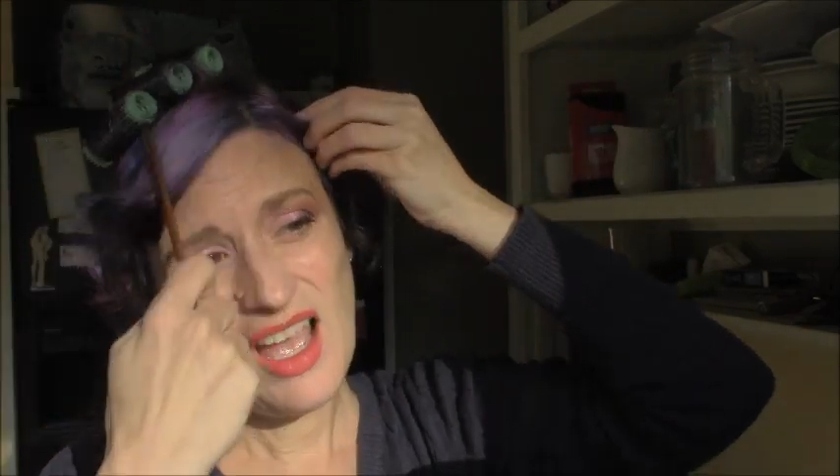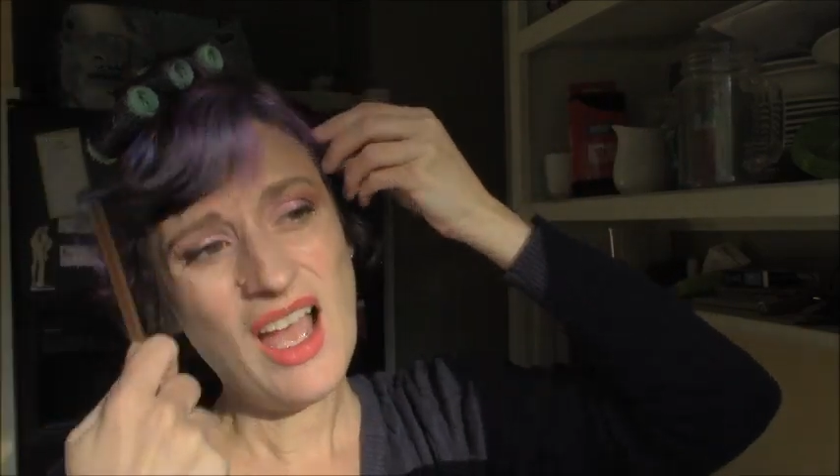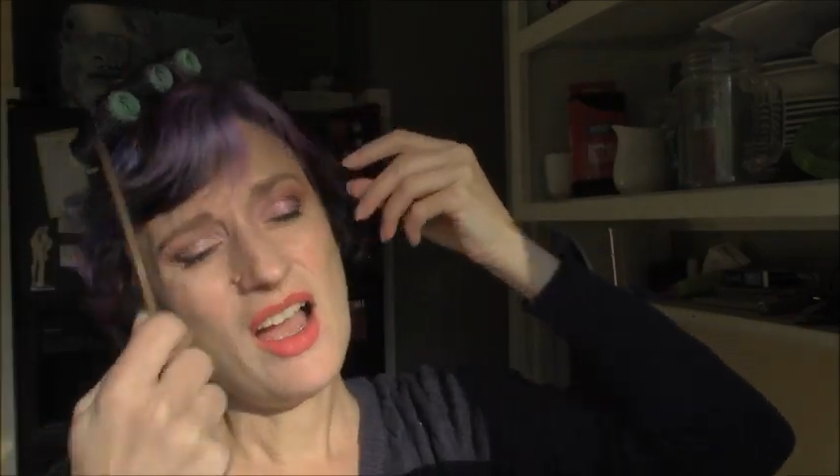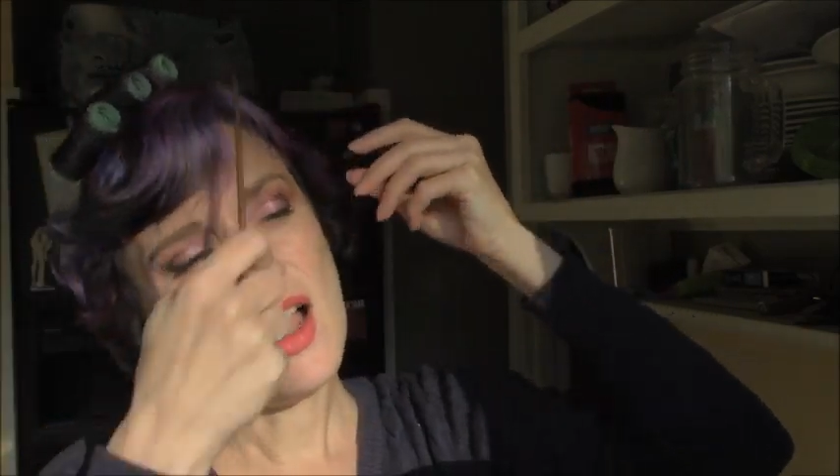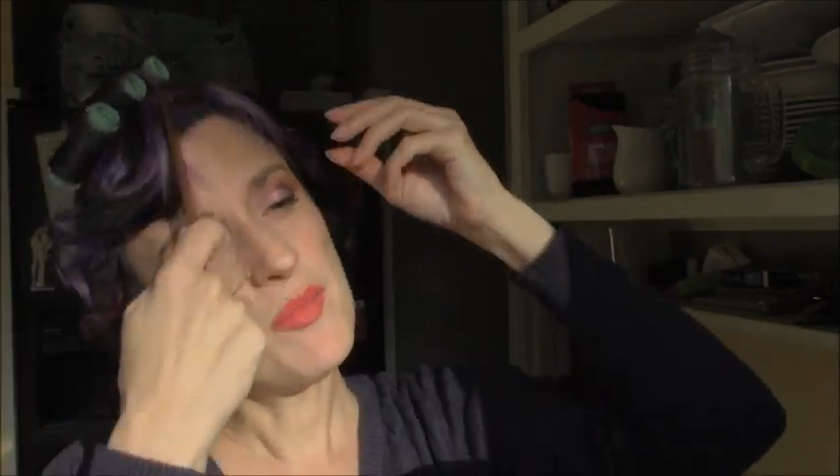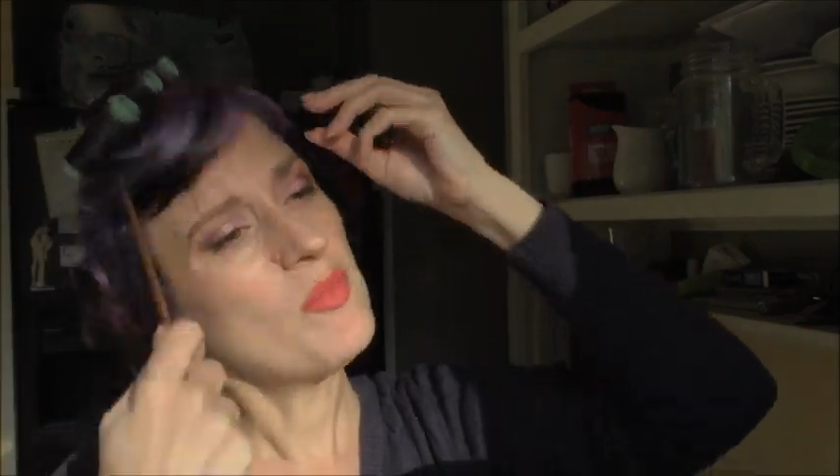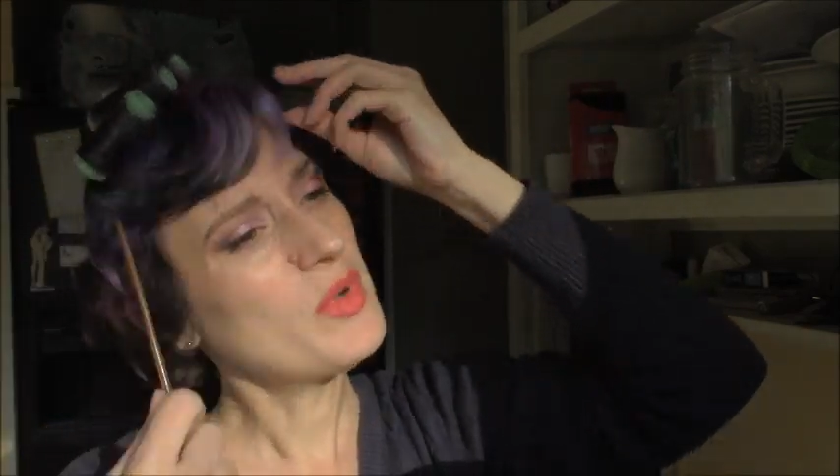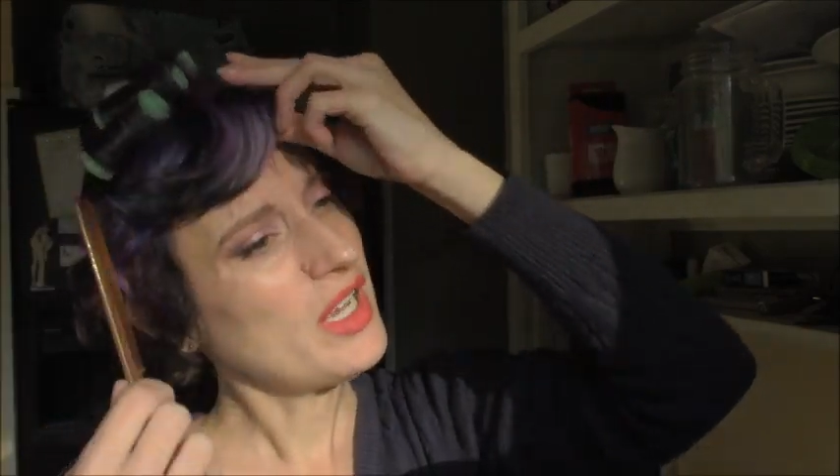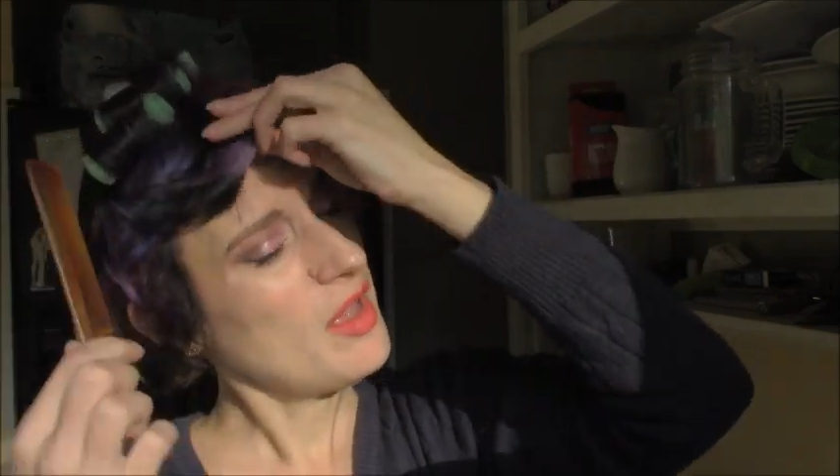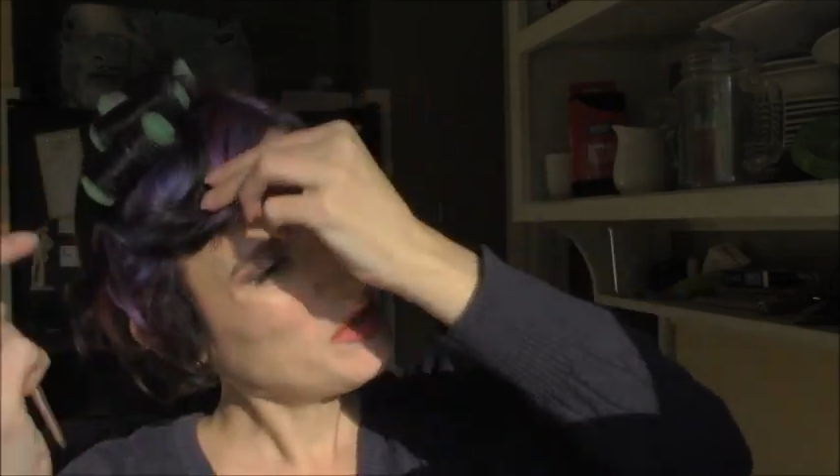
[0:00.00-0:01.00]

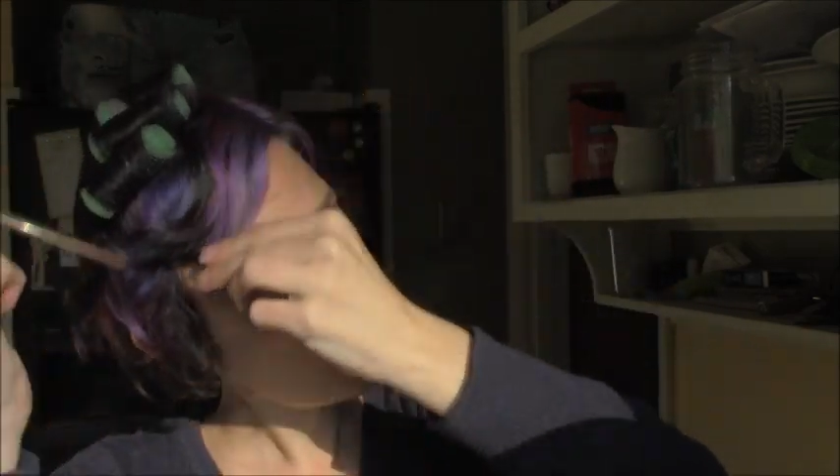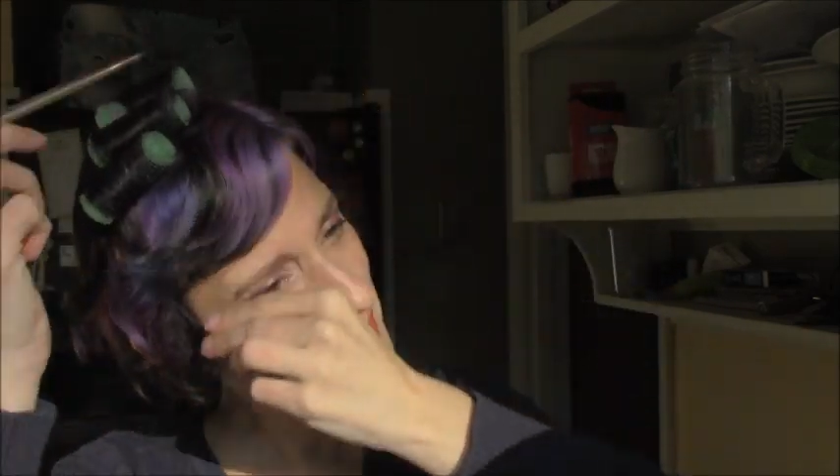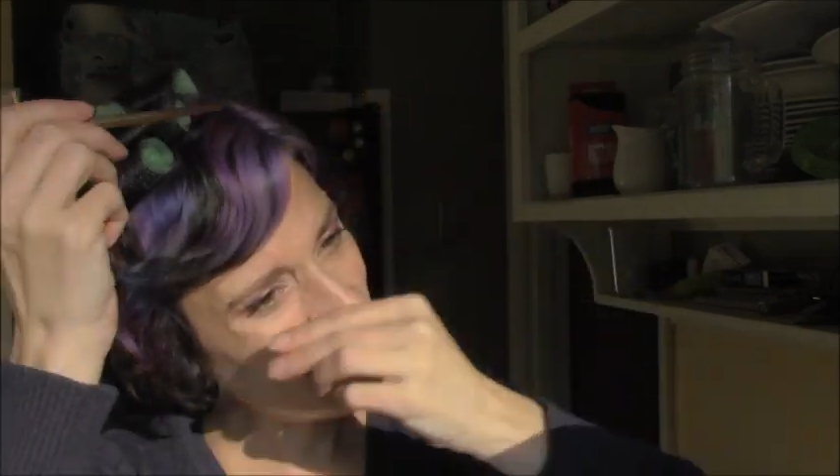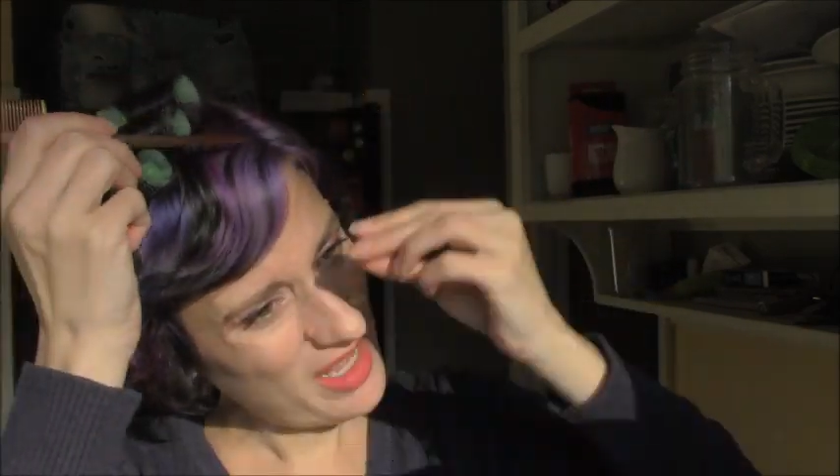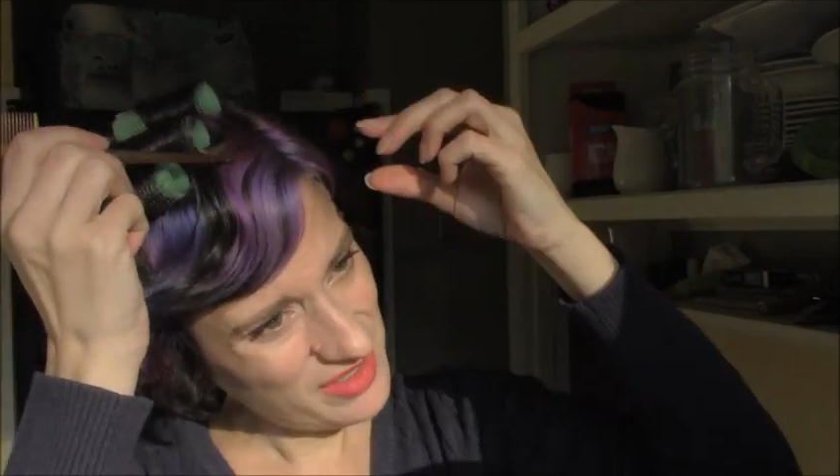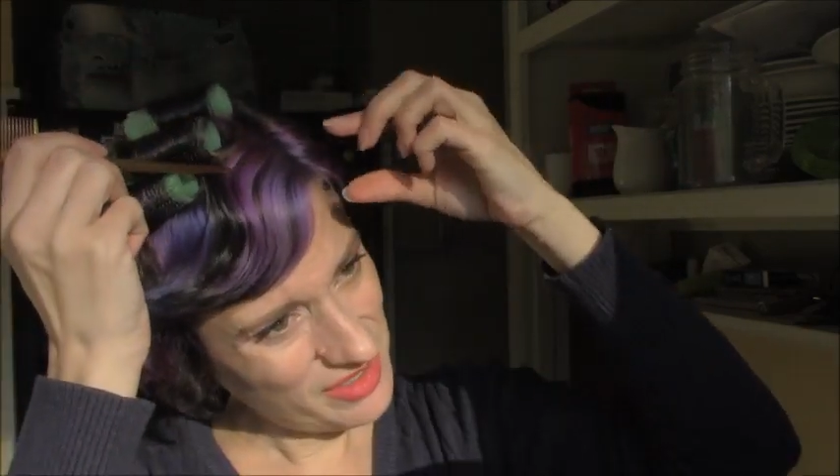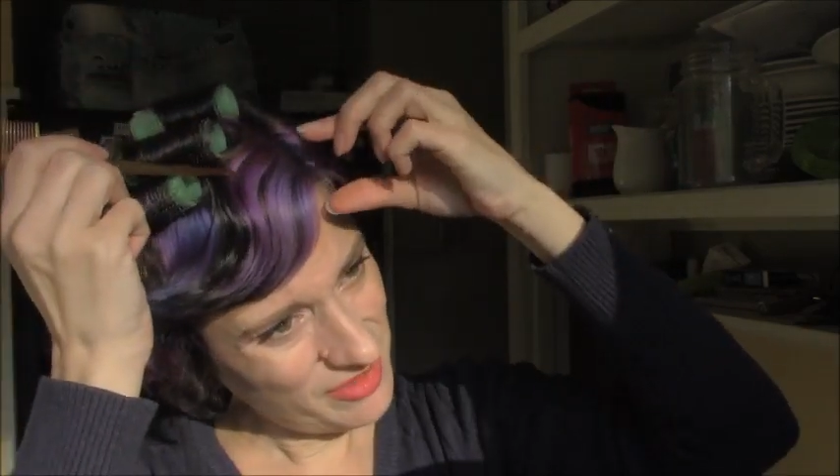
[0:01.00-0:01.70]
When it comes to my bangs in the